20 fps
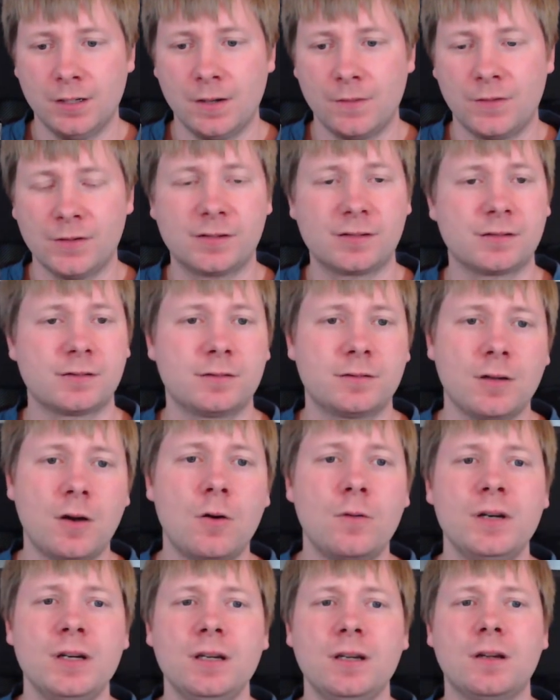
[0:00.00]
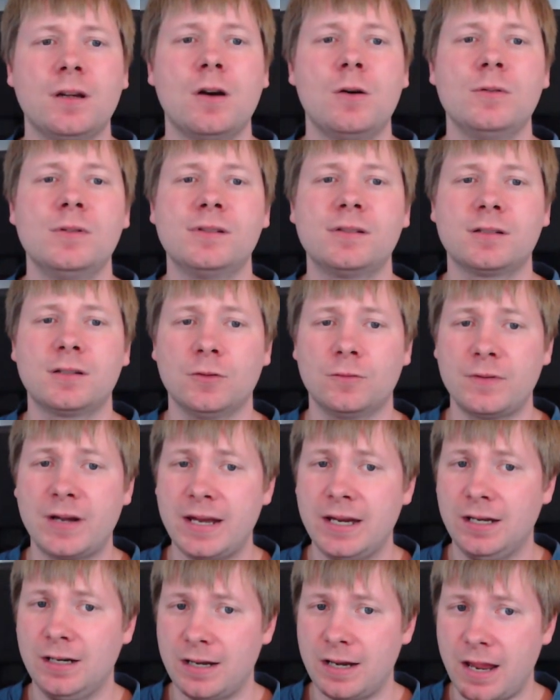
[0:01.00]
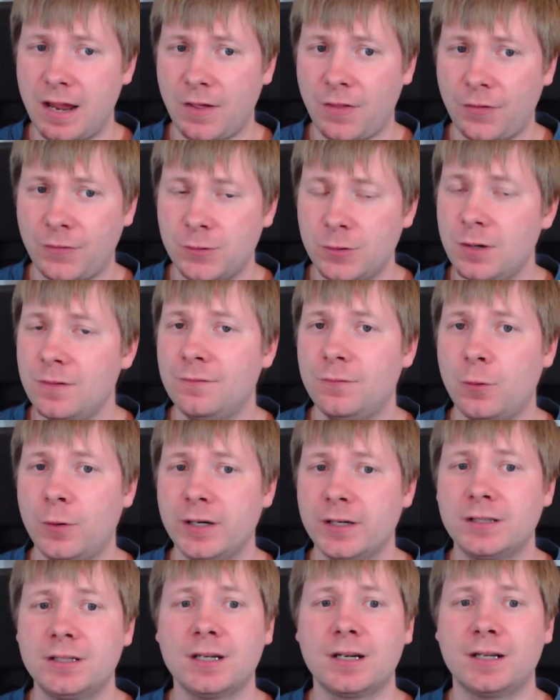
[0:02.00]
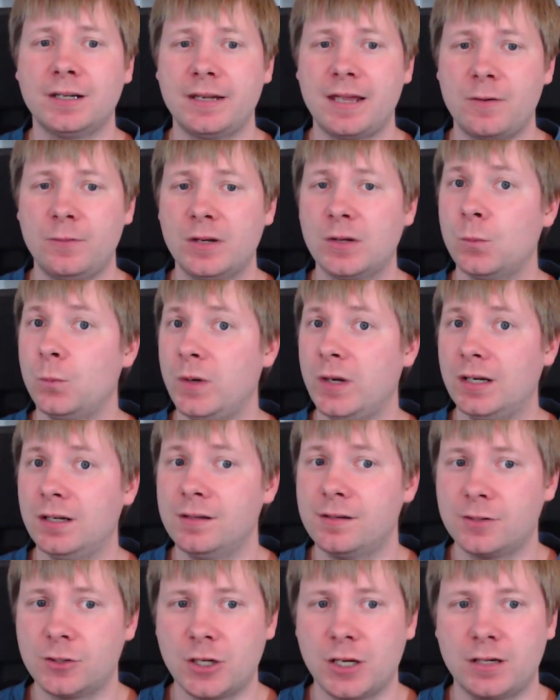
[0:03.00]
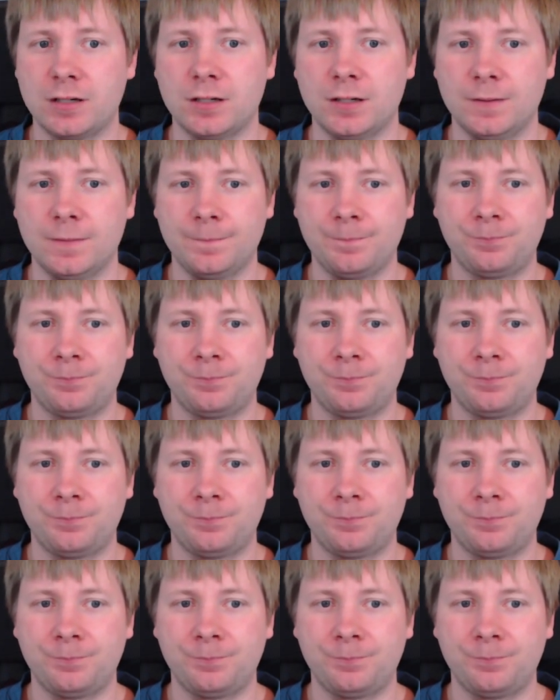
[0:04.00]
The story goes great lengths to avoid declaring Weedle's gender.